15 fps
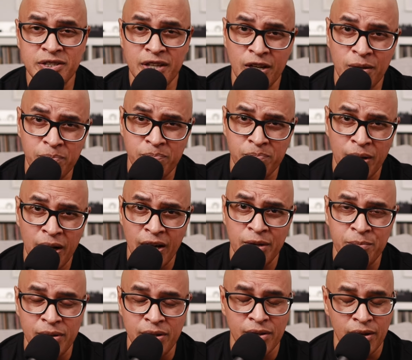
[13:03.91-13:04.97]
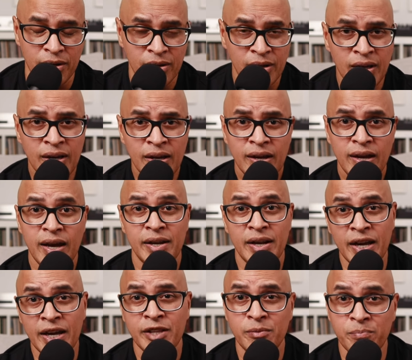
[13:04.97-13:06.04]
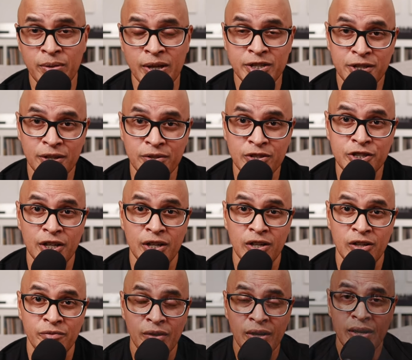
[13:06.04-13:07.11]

setup behind me there, and I had them placed on the shelf.